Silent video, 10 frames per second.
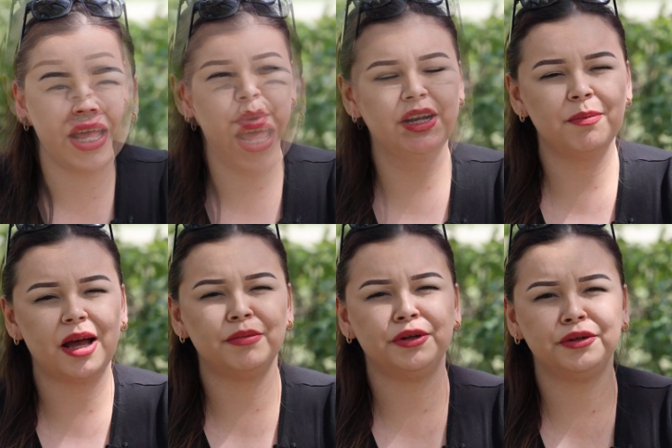Shawenim
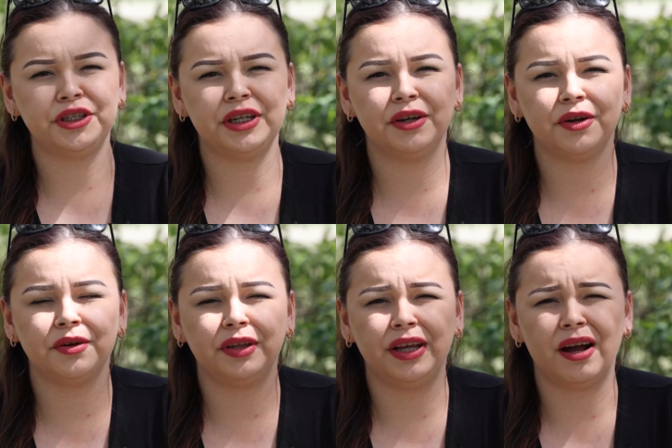Abinoojii
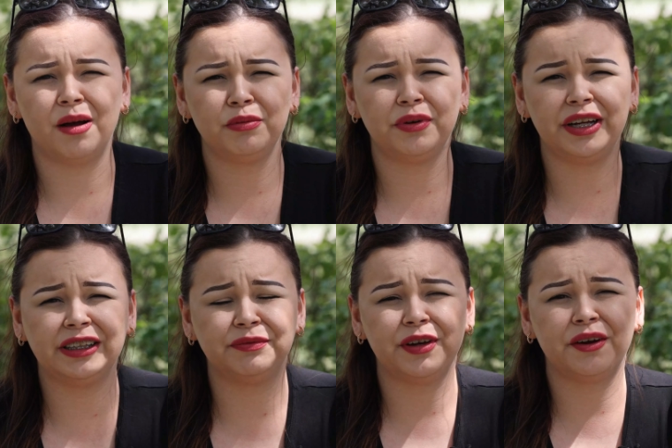currently
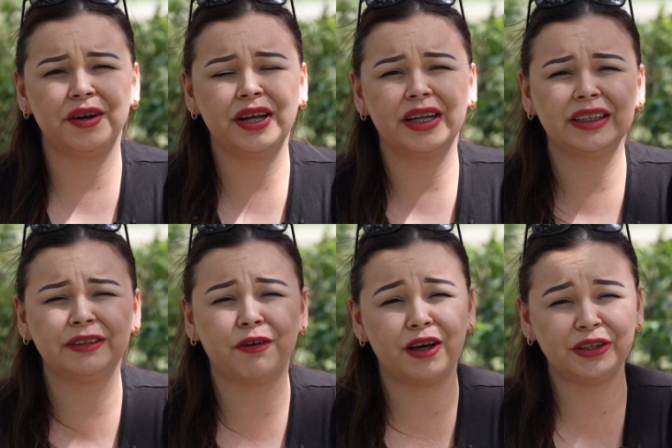operates
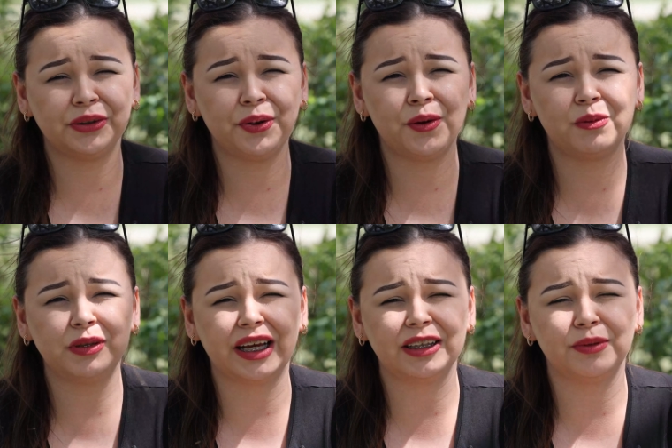various foster
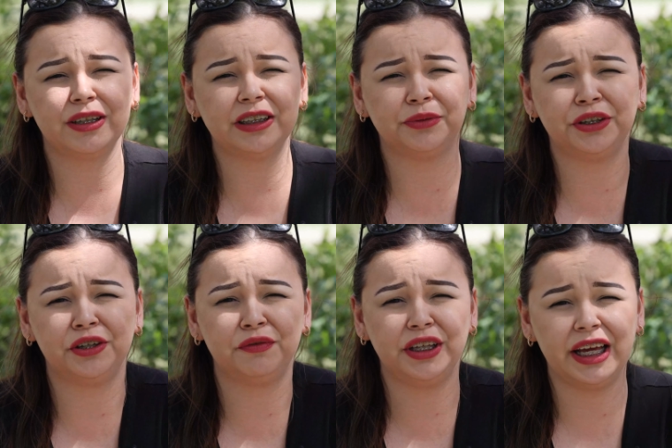homes as well as
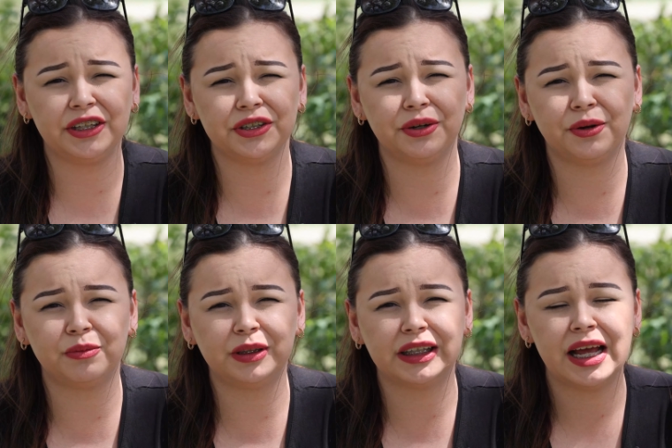reunification
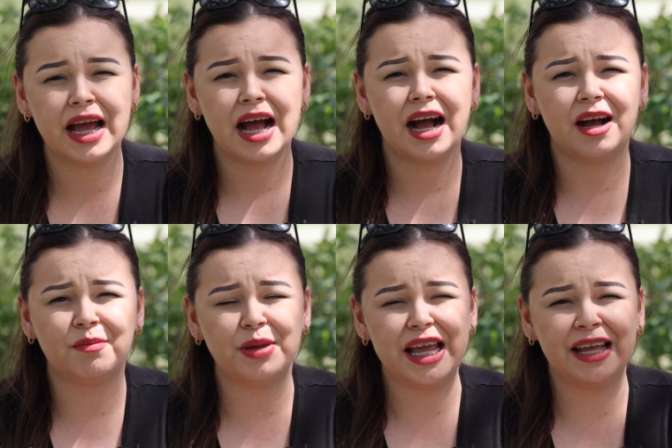homes
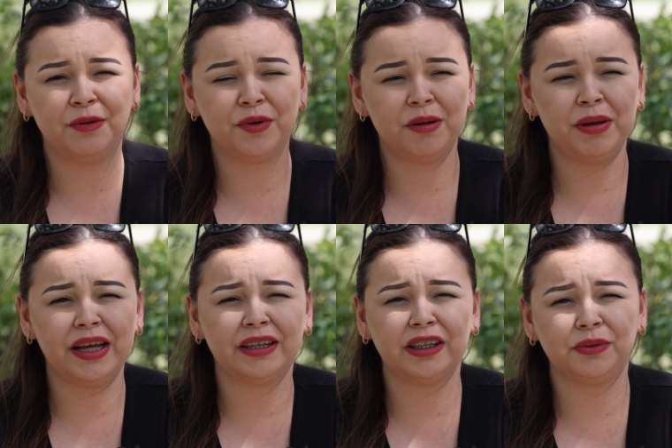um, in
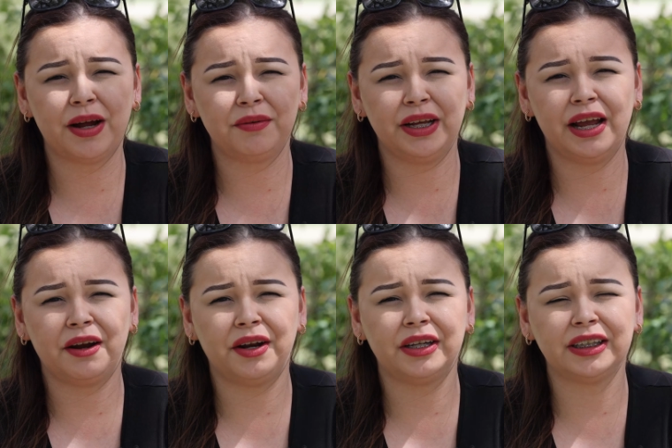Winnipeg and the surrounding
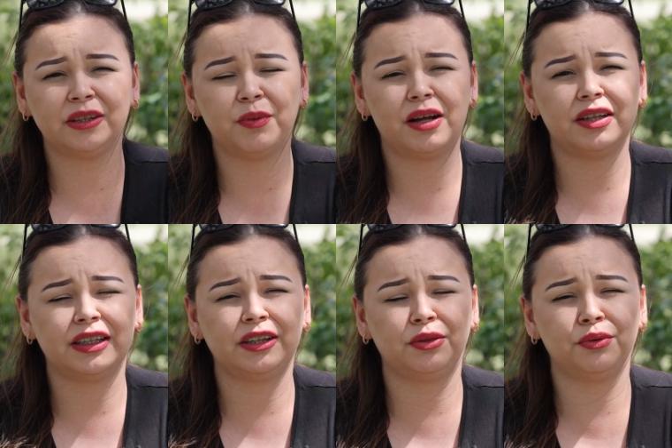areas as well
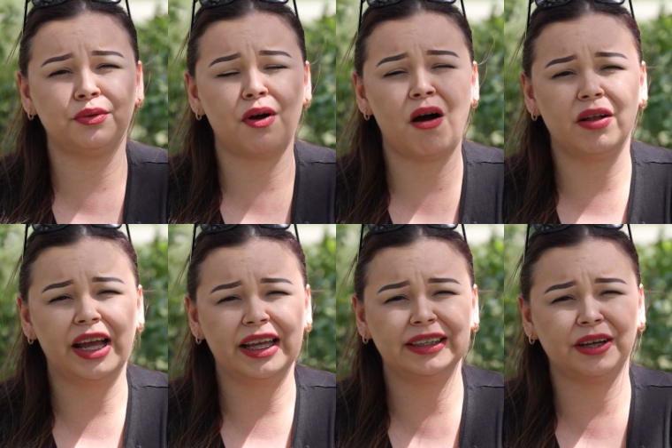as through all
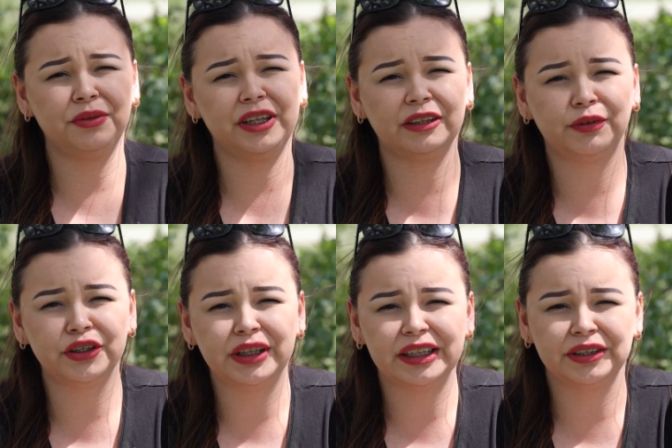eight Southeast
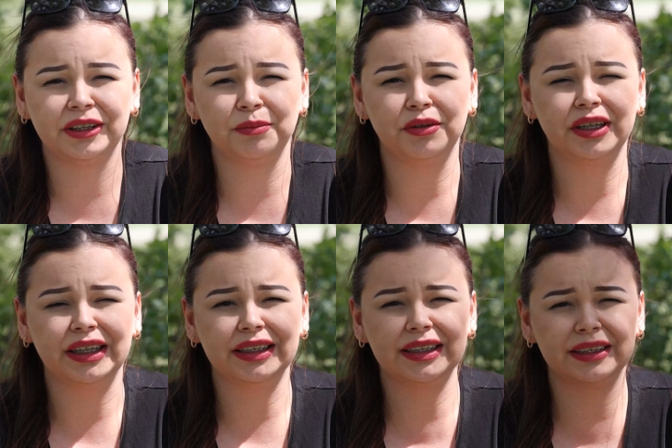First Nations
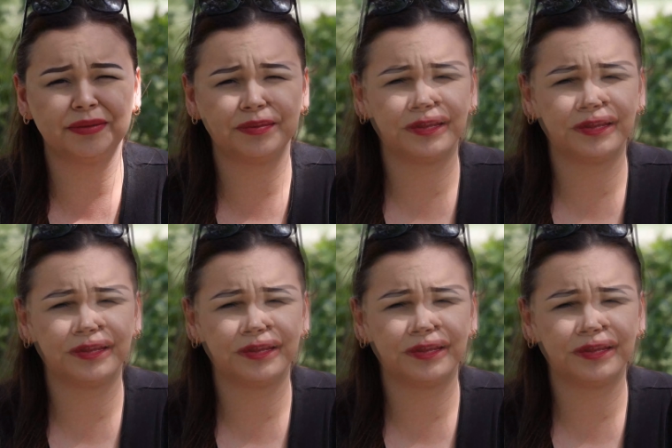communities.